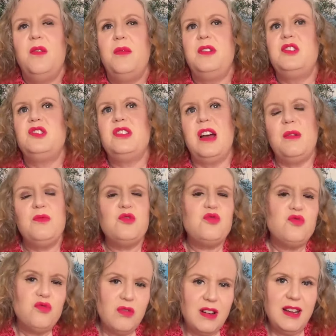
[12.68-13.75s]
which
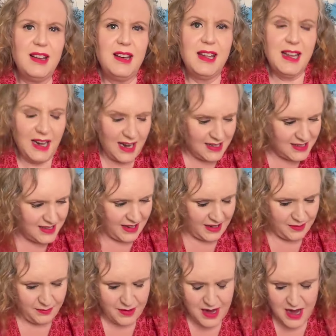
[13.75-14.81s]
sounds really
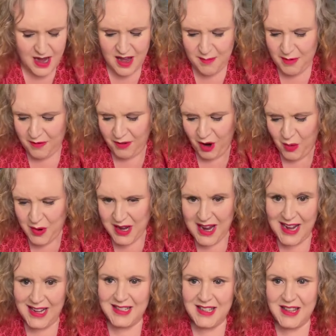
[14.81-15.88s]
cleansing. Before we
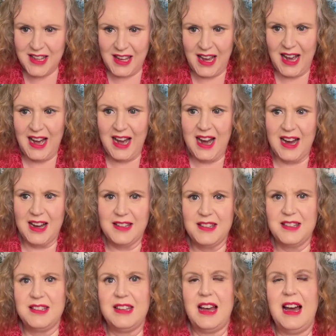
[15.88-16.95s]
get to the
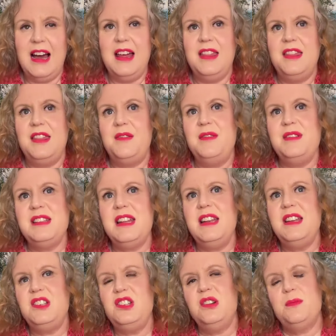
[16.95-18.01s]
cards, there is an
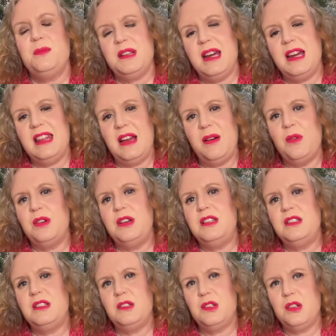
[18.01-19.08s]
energy update that I wanted
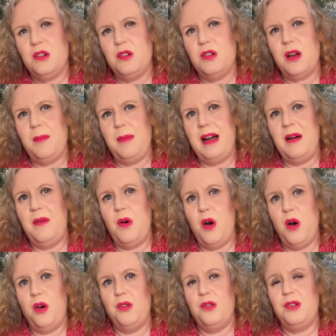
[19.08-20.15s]
to talk about
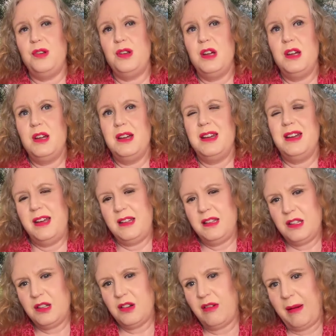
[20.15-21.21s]
on
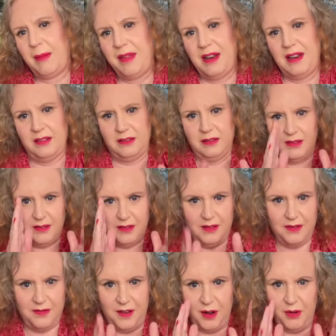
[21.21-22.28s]
Instagram and the little
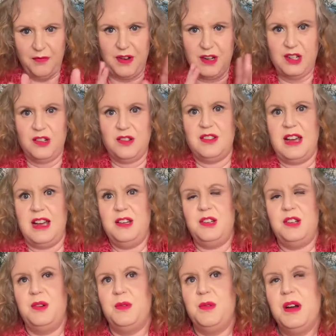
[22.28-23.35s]
phone videos that I
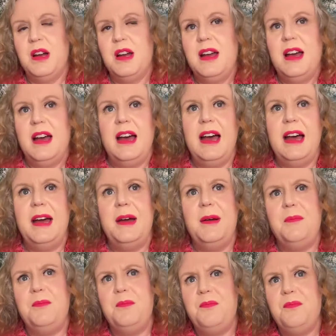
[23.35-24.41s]
do.
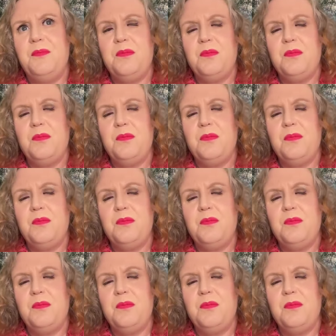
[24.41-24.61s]
But